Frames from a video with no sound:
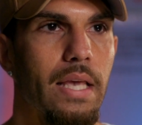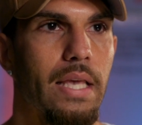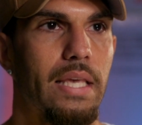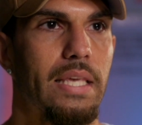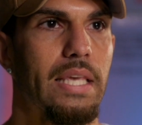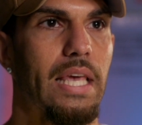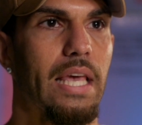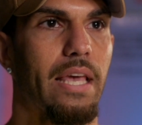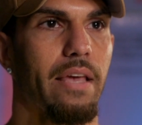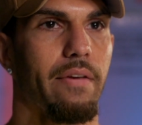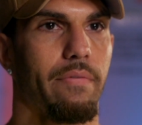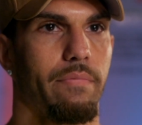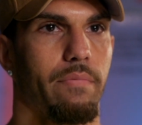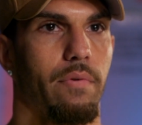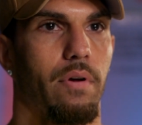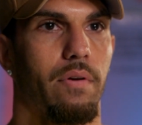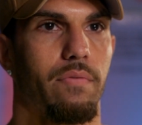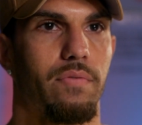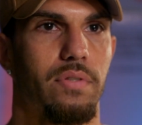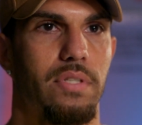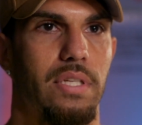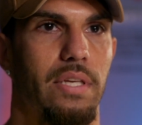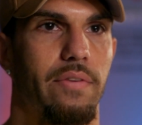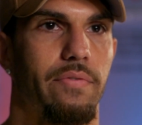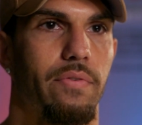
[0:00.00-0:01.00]
Yeah,
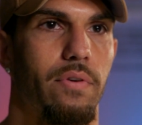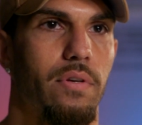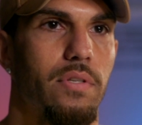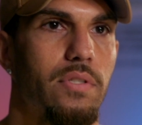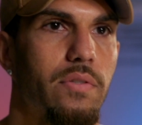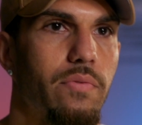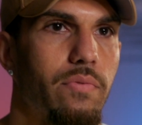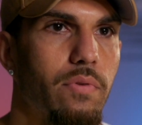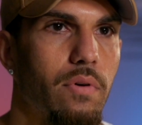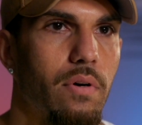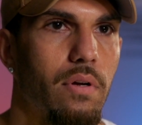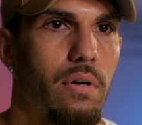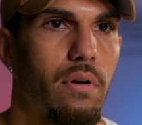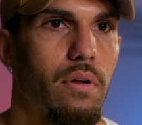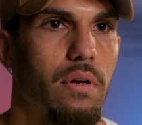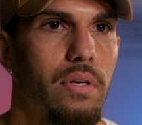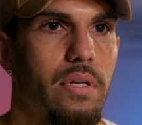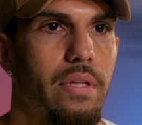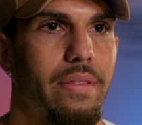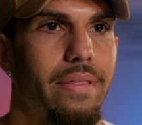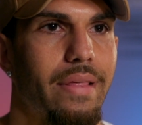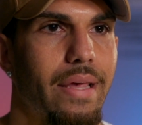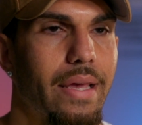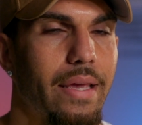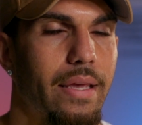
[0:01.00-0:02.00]
obviously, first of all, I'd like
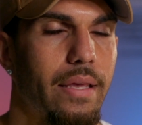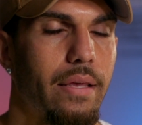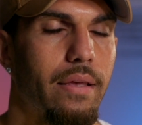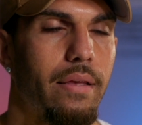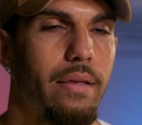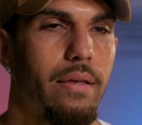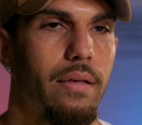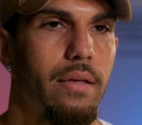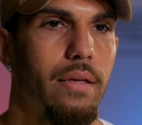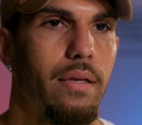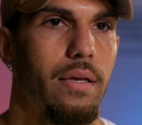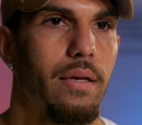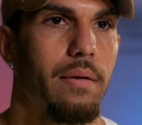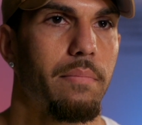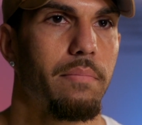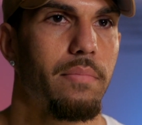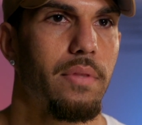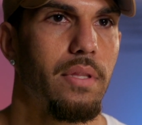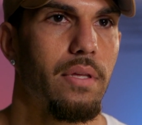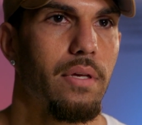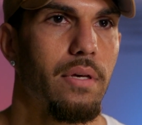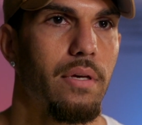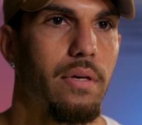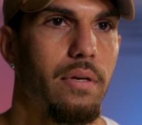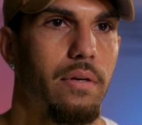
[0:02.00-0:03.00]
to thank
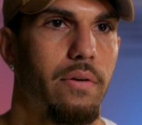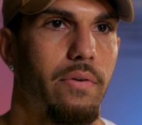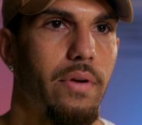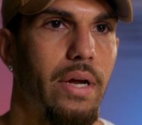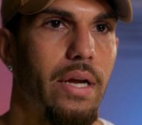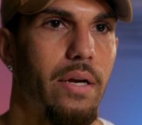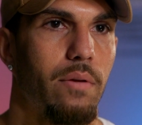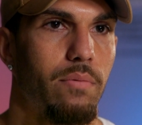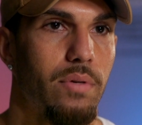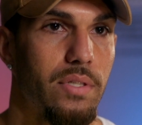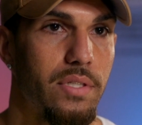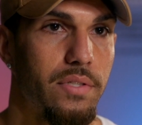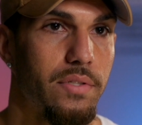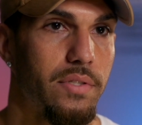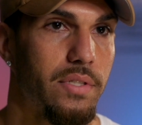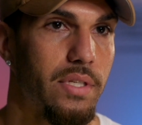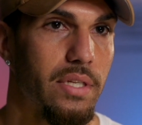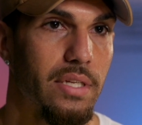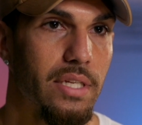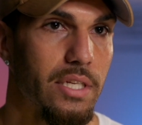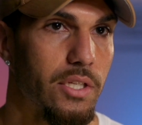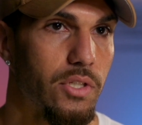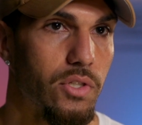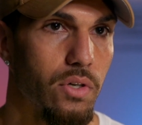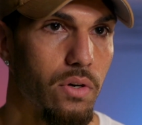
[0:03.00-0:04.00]
the Greater Western
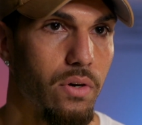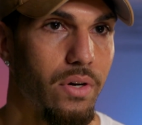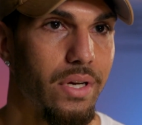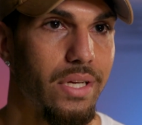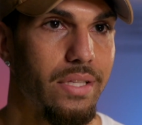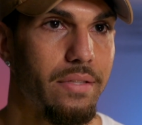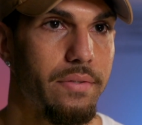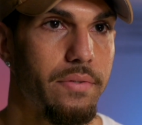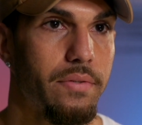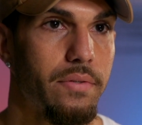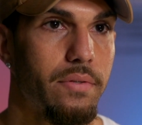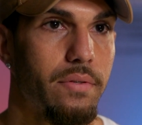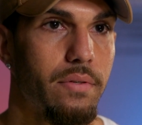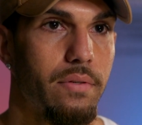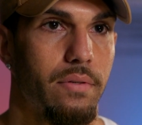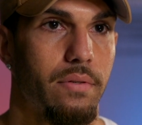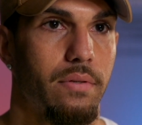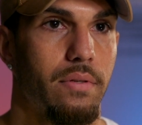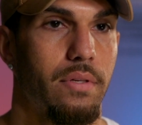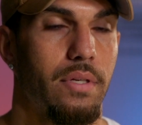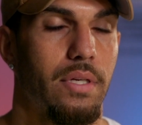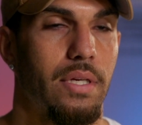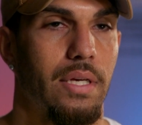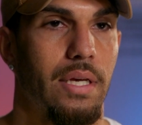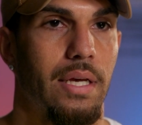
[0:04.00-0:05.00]
Sydney Giants
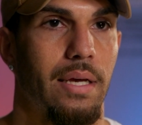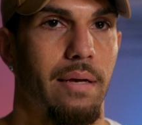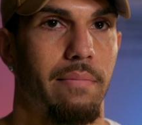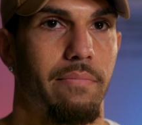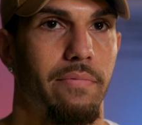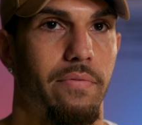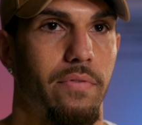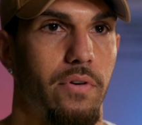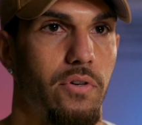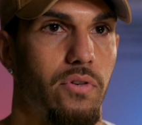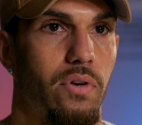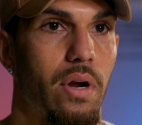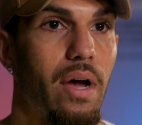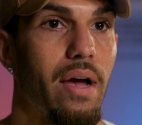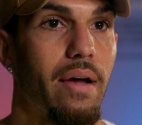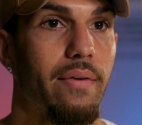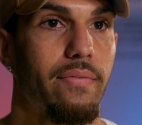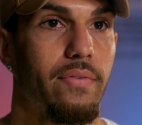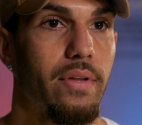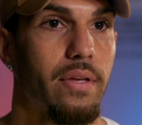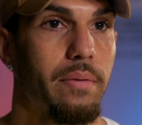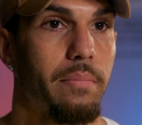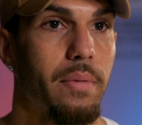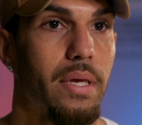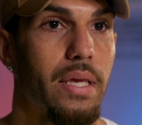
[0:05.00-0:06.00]
for
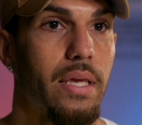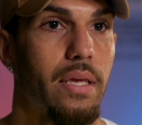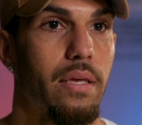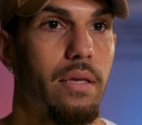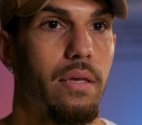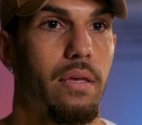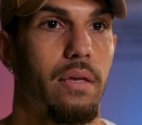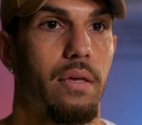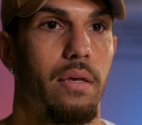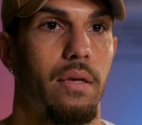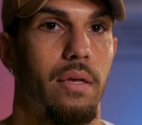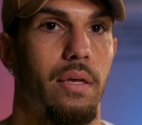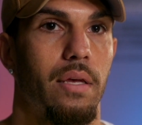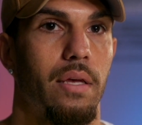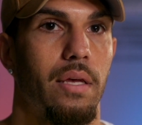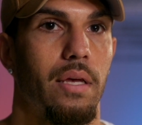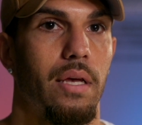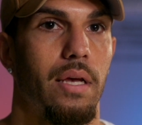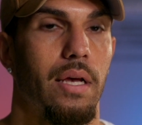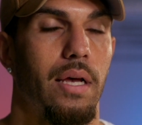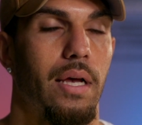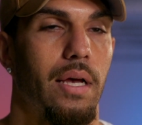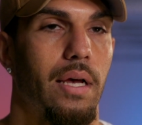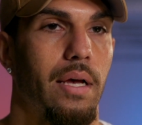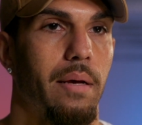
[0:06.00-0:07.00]
drafting me.
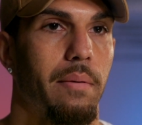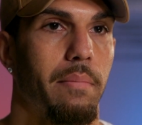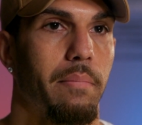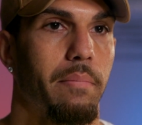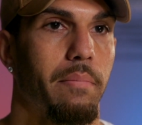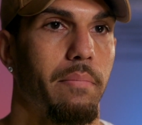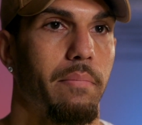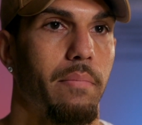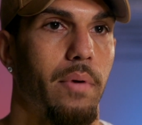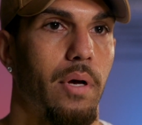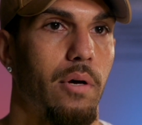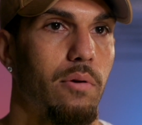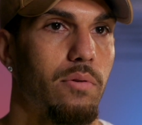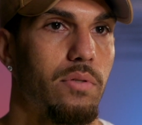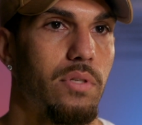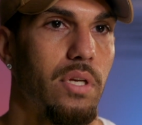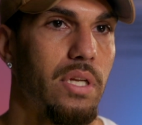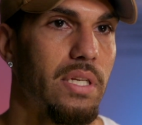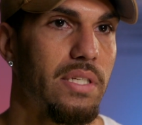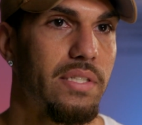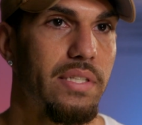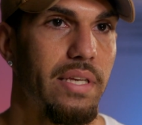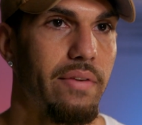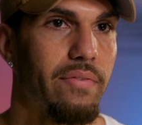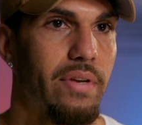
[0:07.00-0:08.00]
I was
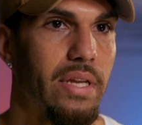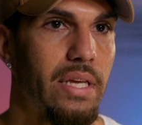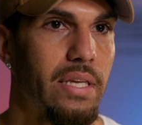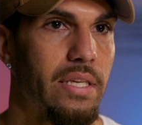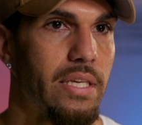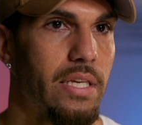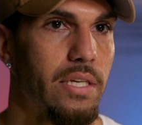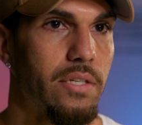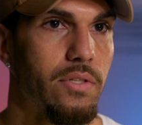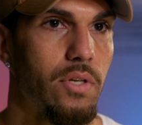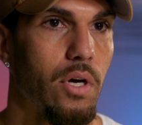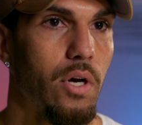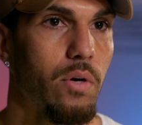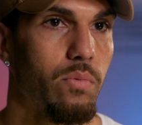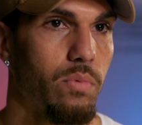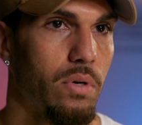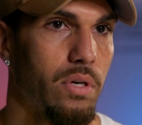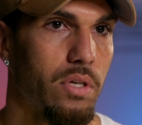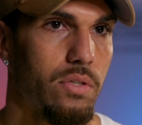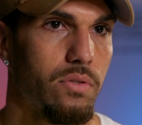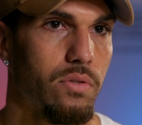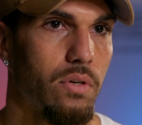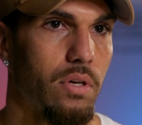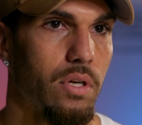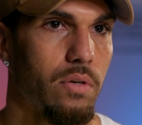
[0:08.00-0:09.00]
only 17 years old when
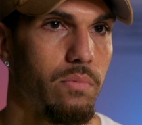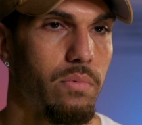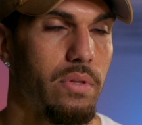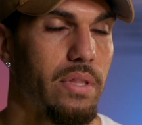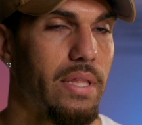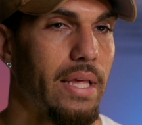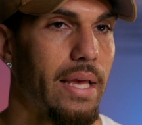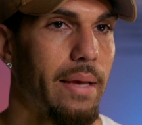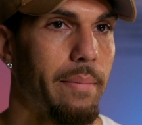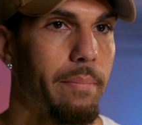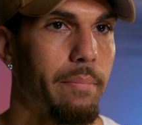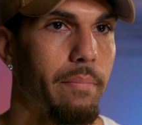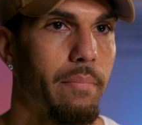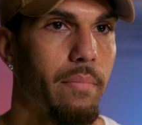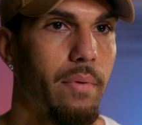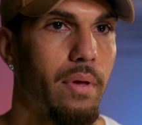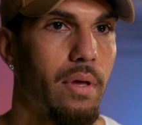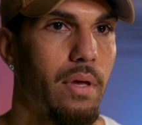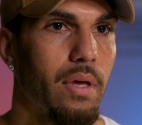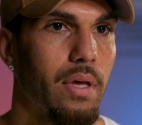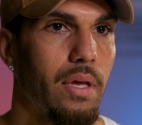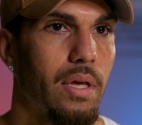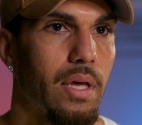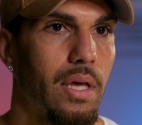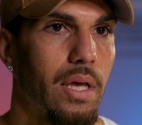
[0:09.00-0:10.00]
I signed with them
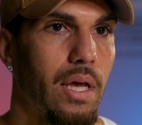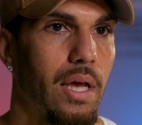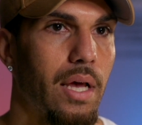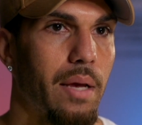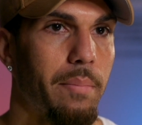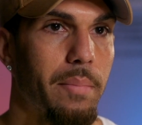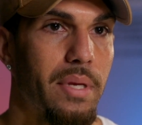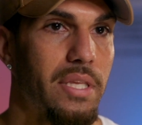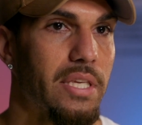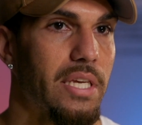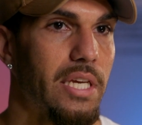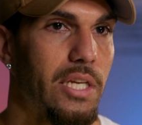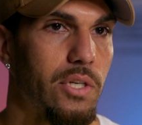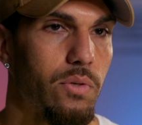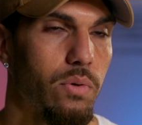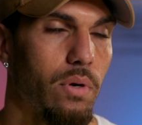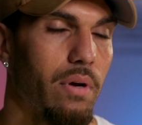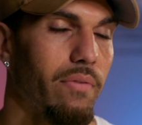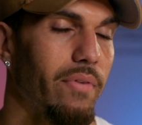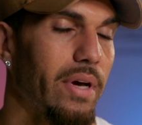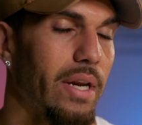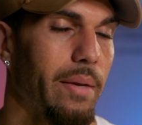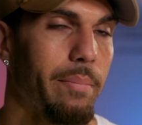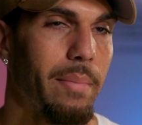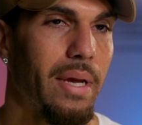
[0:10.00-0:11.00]
in year
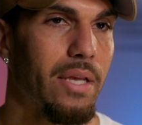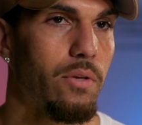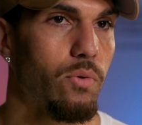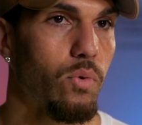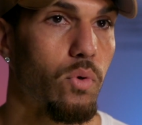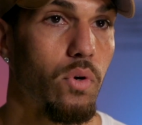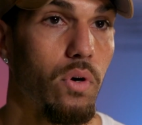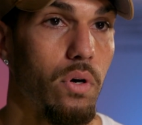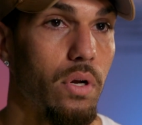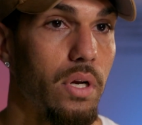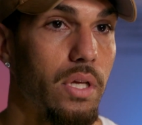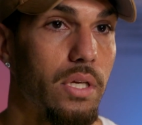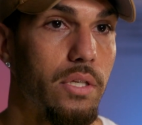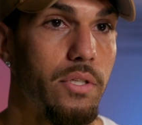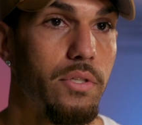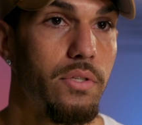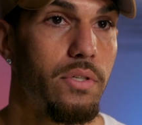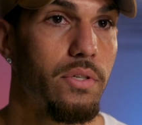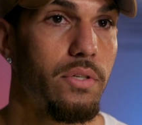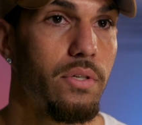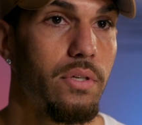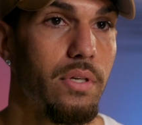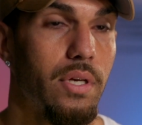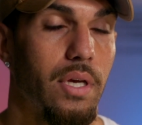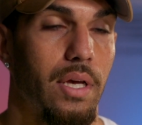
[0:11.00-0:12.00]
12 at Emmanuel
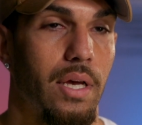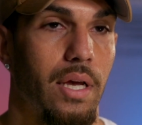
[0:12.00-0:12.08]
College.